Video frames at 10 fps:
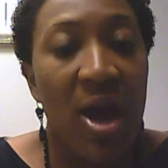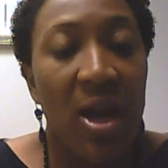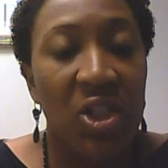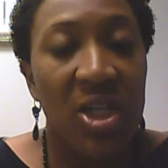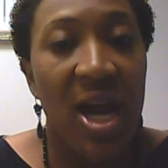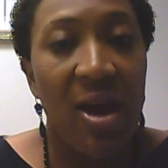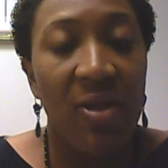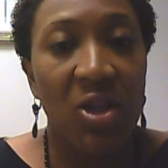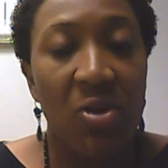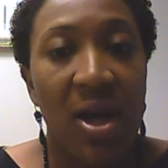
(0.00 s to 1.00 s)
strategy, how
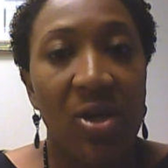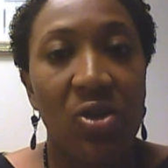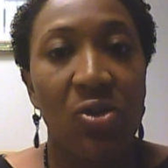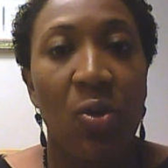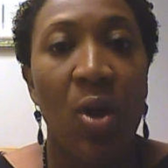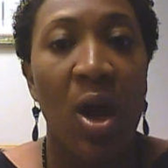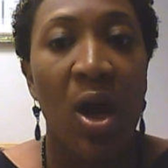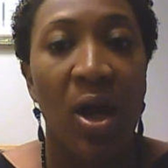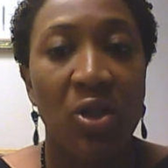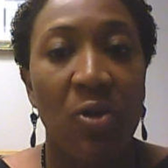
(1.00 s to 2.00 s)
are they trying to
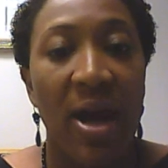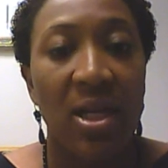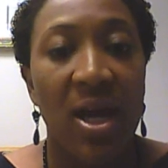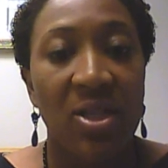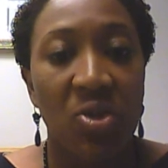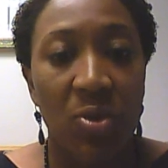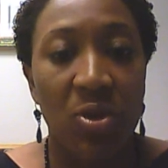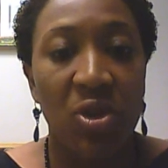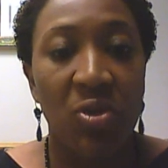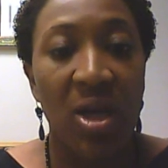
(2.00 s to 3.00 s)
attract
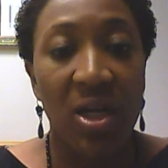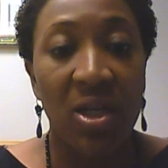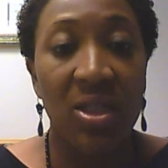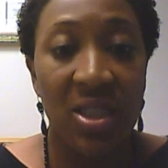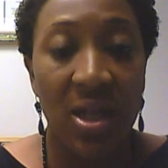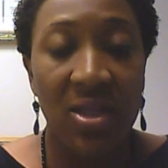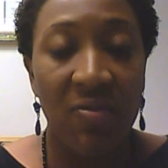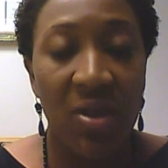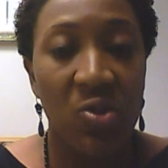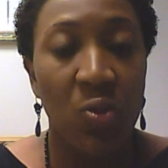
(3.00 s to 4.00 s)
customers. You'll get a good sense
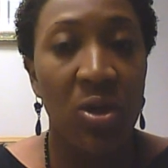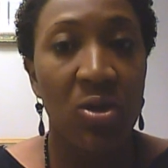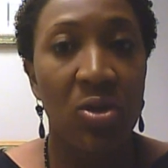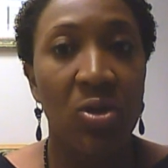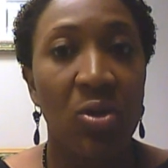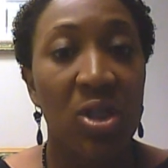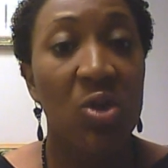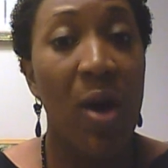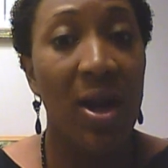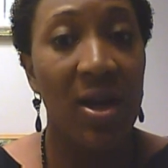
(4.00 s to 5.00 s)
of this when you do
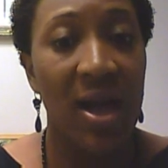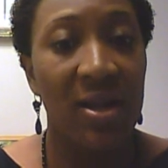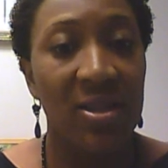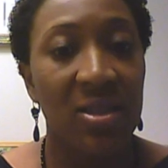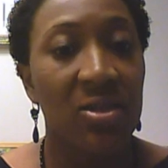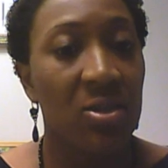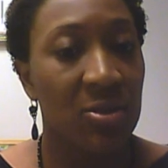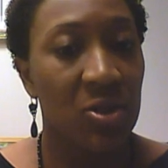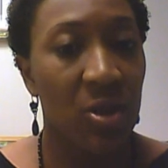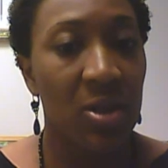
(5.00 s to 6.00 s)
a SWOT analysis,
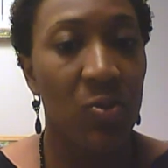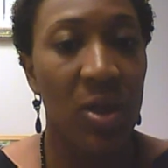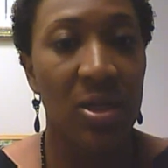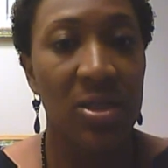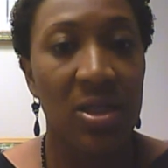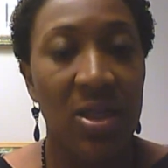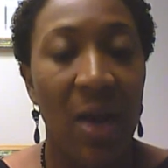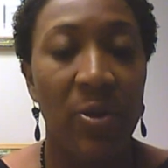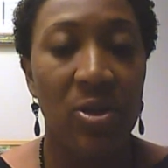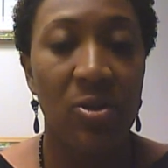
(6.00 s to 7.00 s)
strengths, weaknesses,
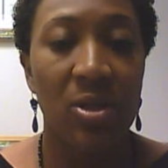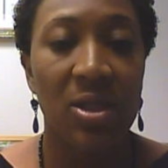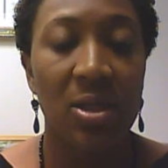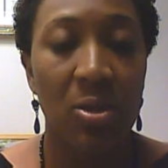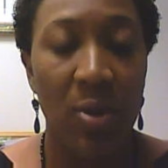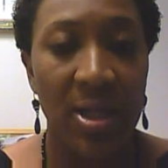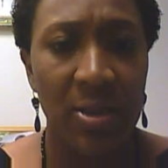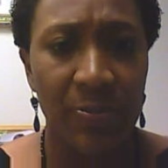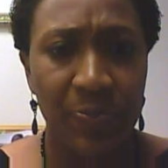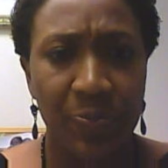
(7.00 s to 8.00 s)
opportunities, and
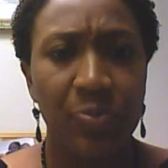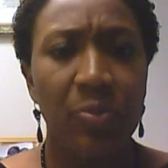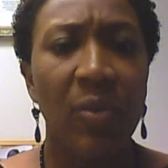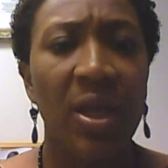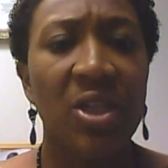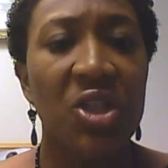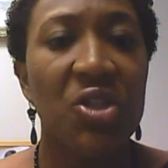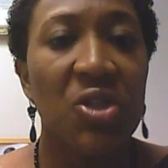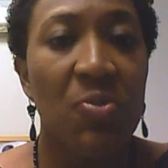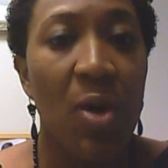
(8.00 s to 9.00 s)
threats. And
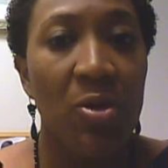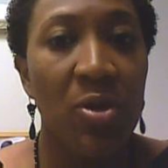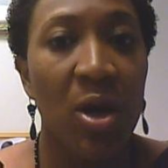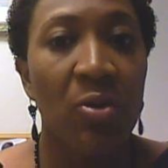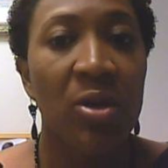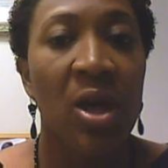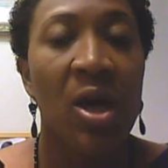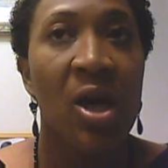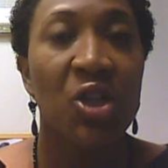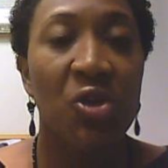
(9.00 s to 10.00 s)
just a small note,
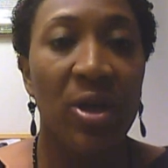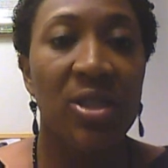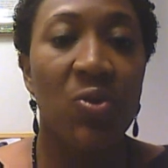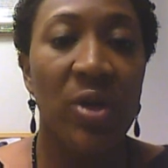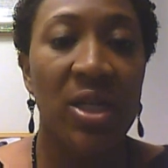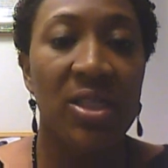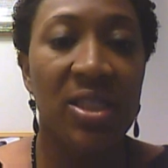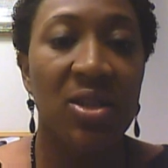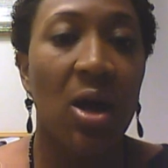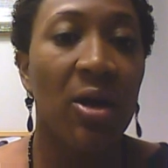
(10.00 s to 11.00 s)
strengths and
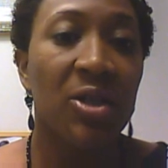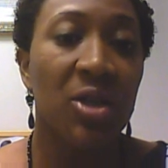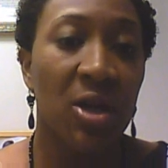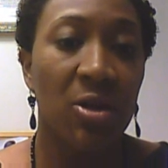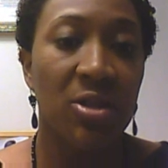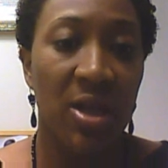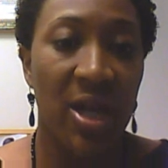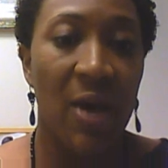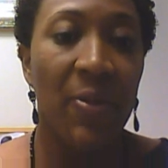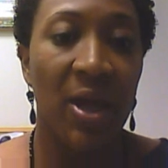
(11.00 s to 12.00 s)
weaknesses are internal to the
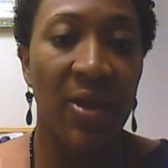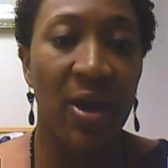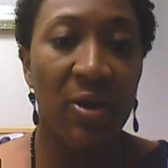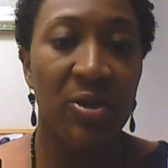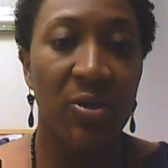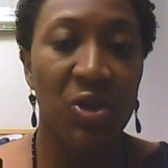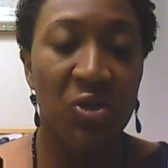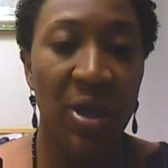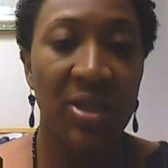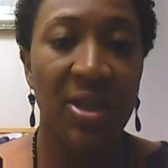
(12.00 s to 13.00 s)
company. They are
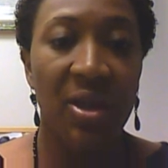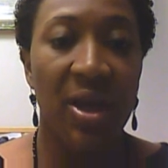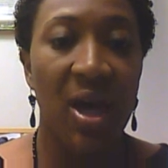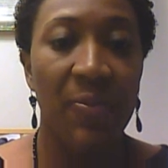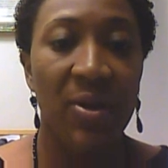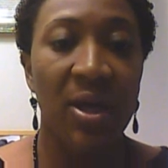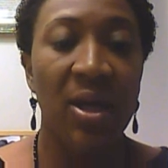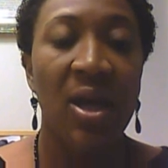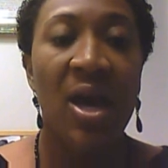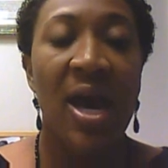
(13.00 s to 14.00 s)
strengths that the
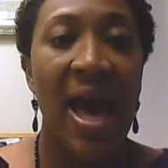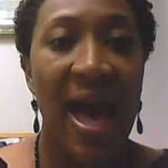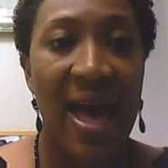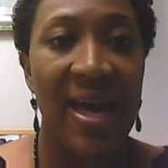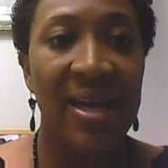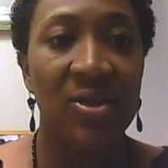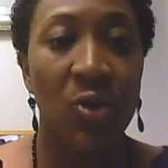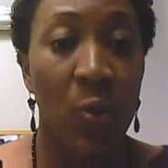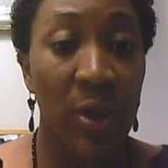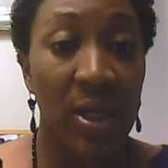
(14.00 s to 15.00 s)
company has
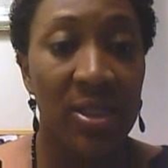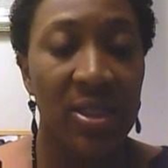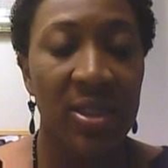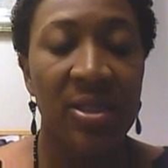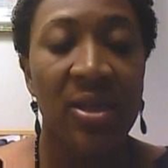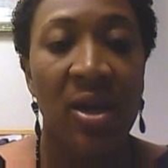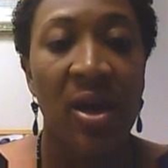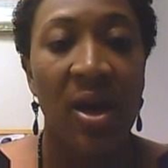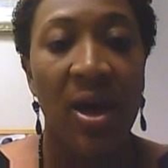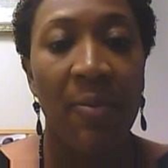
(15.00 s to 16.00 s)
or weaknesses
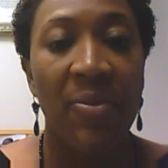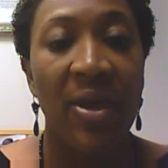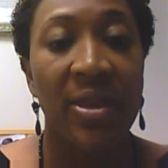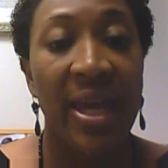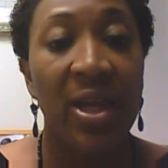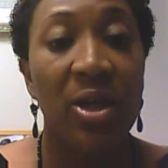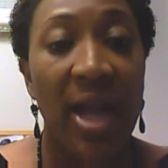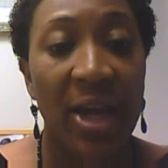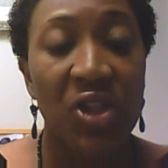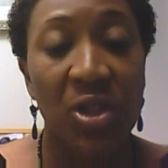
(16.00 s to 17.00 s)
that they
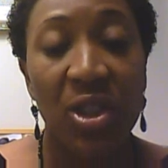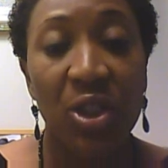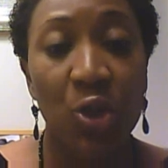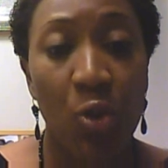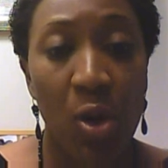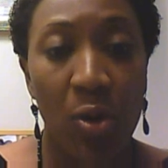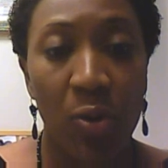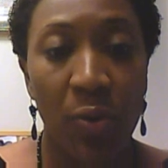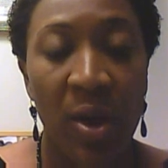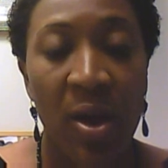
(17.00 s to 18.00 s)
could actually
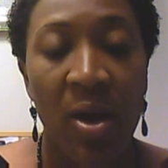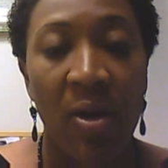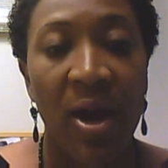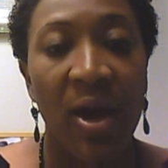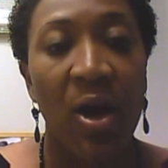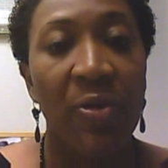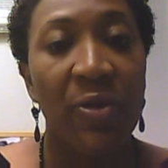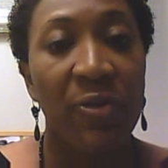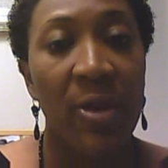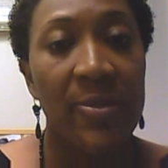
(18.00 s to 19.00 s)
control. All right. On
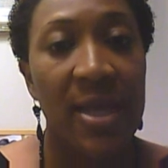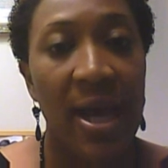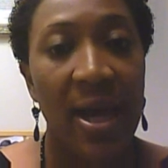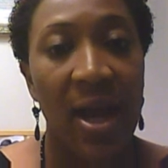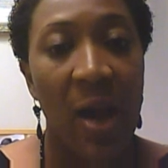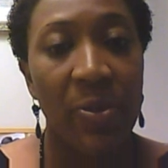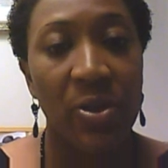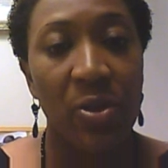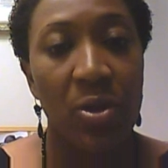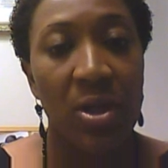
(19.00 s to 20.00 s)
the flip side,
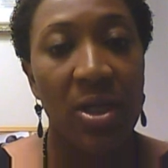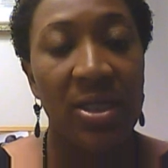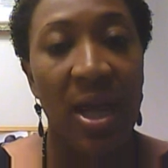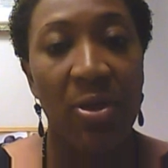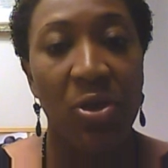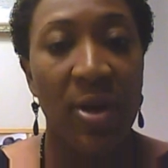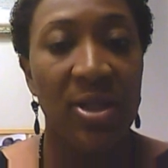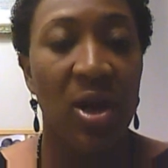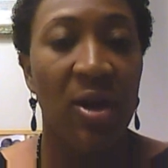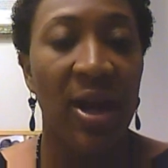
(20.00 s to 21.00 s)
opportunities and
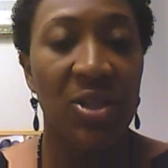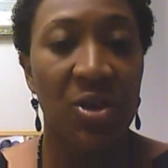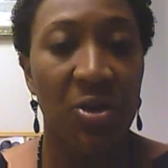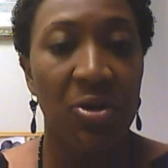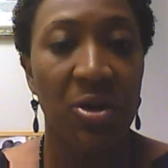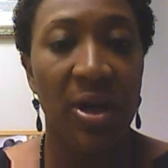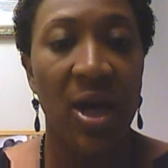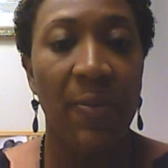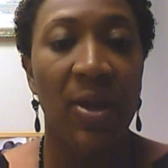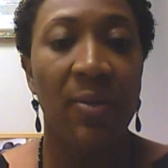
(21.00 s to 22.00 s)
threats are external to the
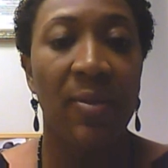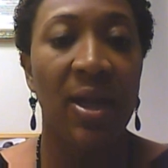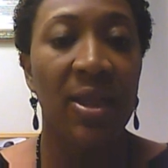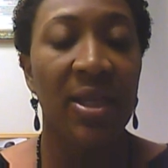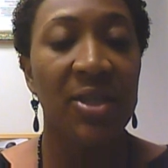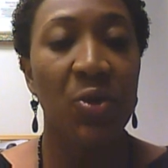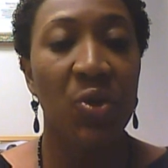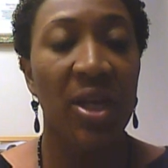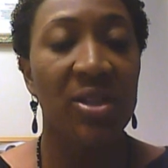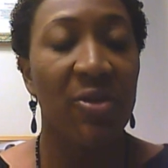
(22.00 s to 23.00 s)
company, meaning these
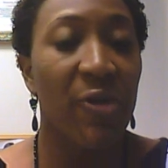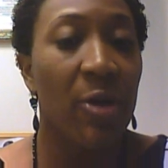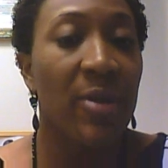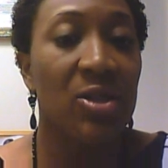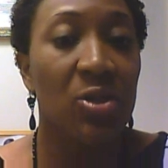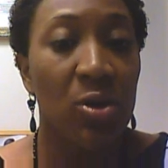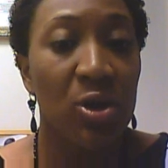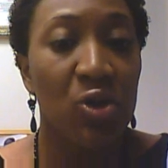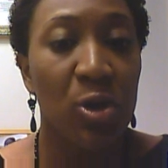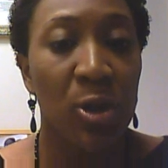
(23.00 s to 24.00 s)
are things the firm has no
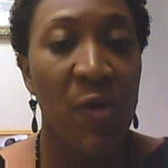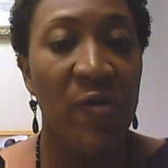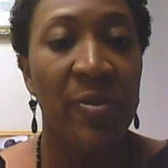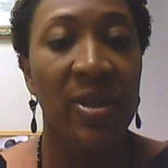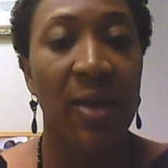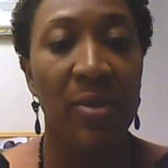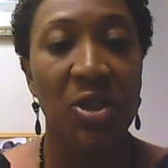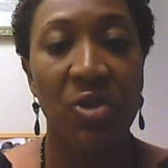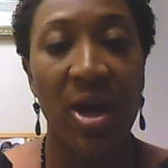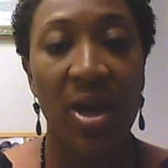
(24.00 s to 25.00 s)
control over, but they
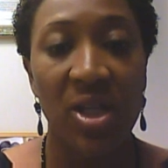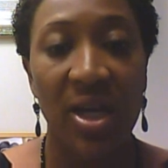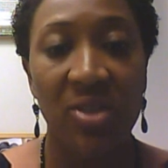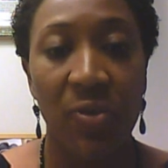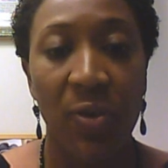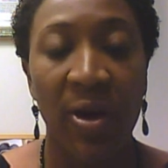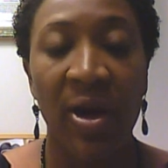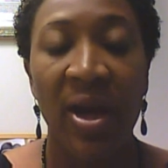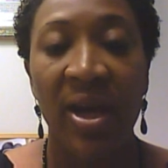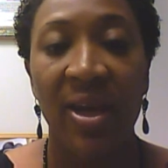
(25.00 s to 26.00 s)
must strategize
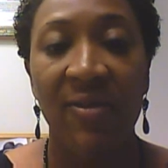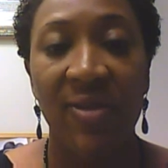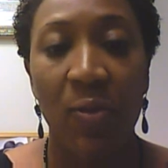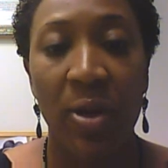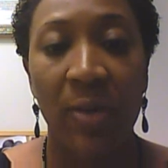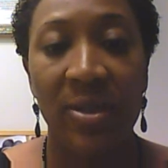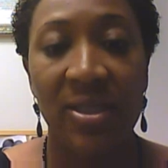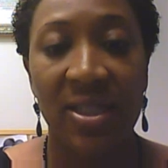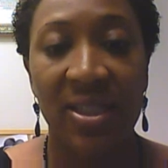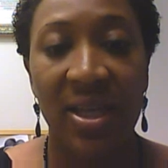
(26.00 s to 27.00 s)
for if they want to
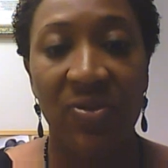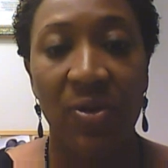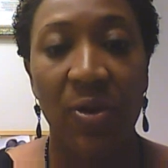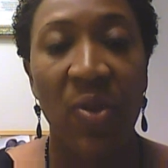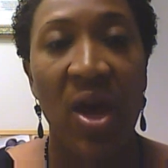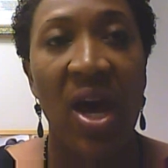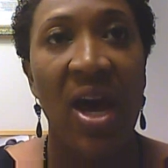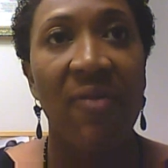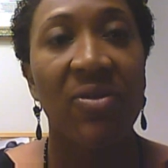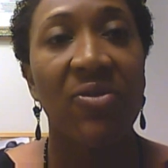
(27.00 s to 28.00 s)
be successful.
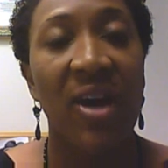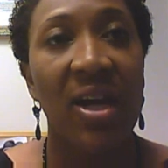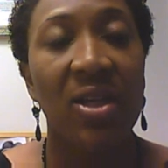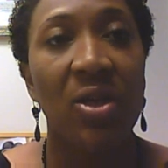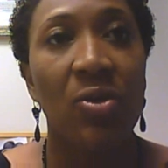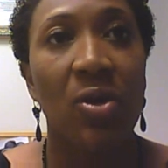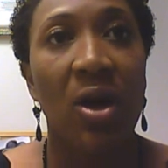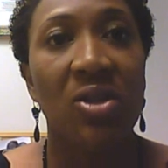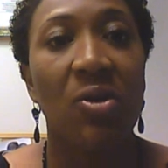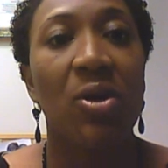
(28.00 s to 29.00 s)
And then finally, you could
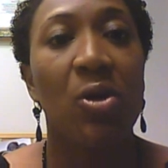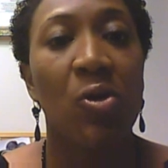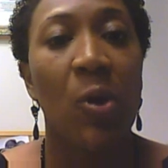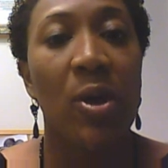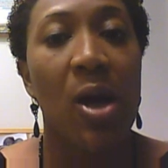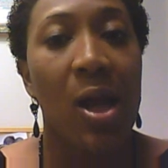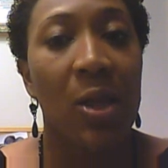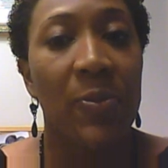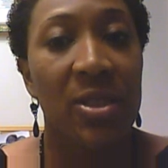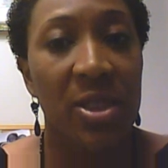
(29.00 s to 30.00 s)
also include what we
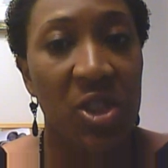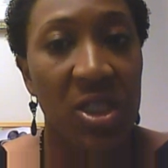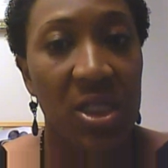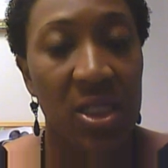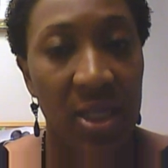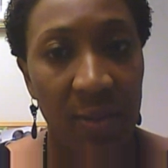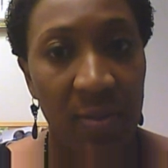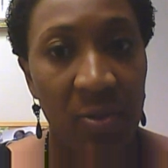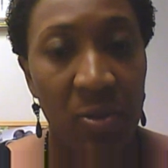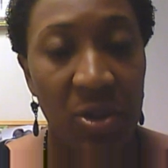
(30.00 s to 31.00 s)
call a positioning
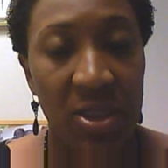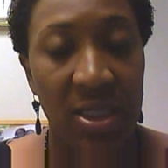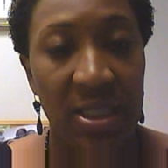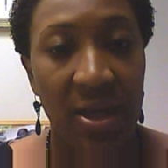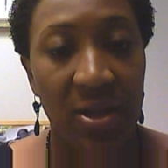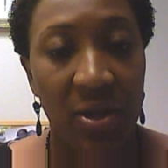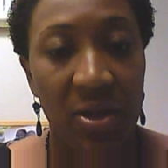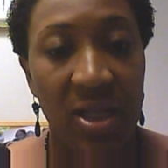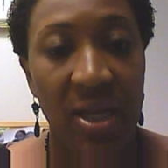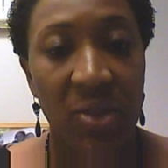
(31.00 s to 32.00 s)
statement, which is detailed in
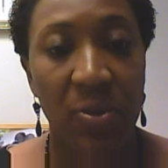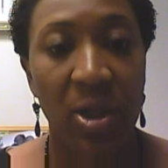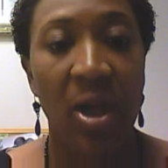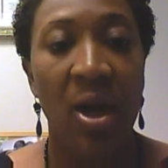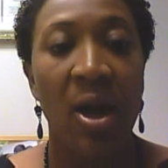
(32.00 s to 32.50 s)
your textbook.